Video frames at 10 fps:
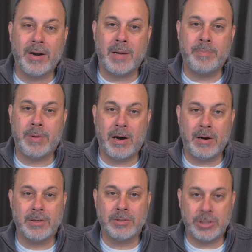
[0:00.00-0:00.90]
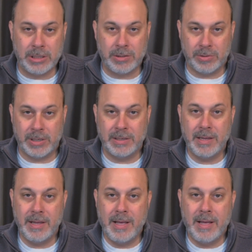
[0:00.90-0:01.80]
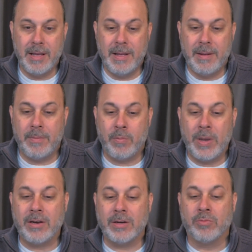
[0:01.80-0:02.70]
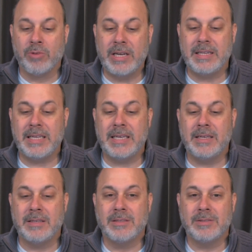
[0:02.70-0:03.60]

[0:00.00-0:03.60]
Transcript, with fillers: up our children, we could really